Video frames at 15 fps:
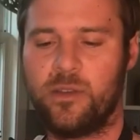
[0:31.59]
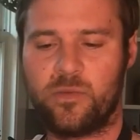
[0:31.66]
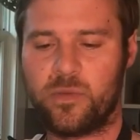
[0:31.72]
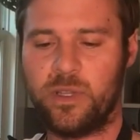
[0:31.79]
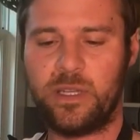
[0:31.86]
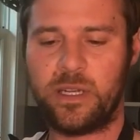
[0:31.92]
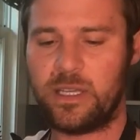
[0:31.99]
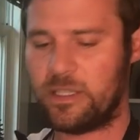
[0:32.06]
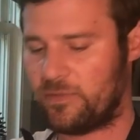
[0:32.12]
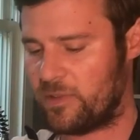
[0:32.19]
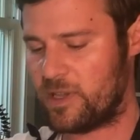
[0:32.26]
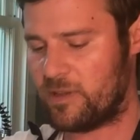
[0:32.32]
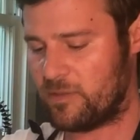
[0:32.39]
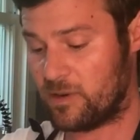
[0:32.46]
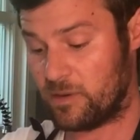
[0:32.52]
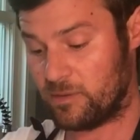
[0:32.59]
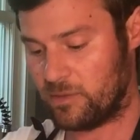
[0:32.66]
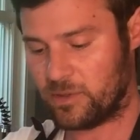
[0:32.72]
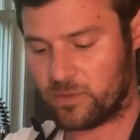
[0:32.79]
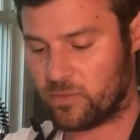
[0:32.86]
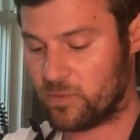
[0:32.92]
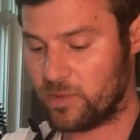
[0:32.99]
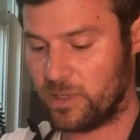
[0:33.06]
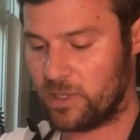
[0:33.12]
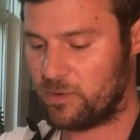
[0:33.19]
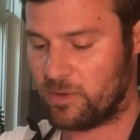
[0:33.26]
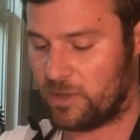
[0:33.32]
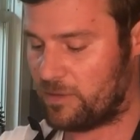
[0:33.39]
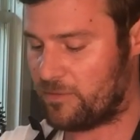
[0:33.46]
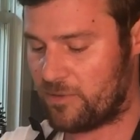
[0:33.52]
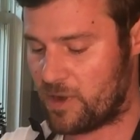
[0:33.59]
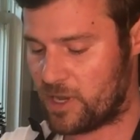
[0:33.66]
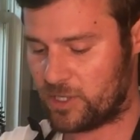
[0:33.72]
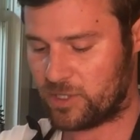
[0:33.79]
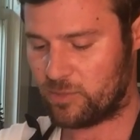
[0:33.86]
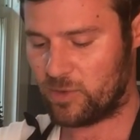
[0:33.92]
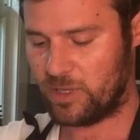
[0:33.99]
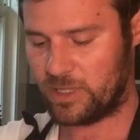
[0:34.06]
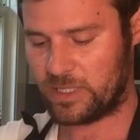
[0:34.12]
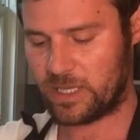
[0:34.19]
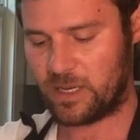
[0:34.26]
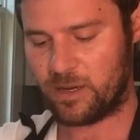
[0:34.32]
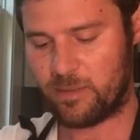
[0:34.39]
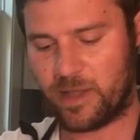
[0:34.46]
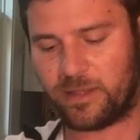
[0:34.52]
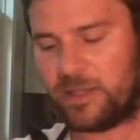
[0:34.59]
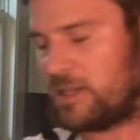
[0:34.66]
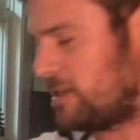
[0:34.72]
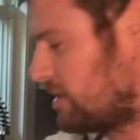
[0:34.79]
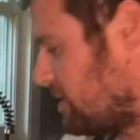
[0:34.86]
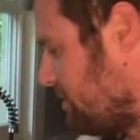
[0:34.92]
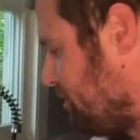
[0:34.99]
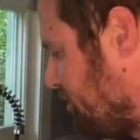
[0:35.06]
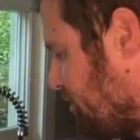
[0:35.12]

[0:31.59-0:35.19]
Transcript: Really nice flavor, look really fresh. I'm really excited about these.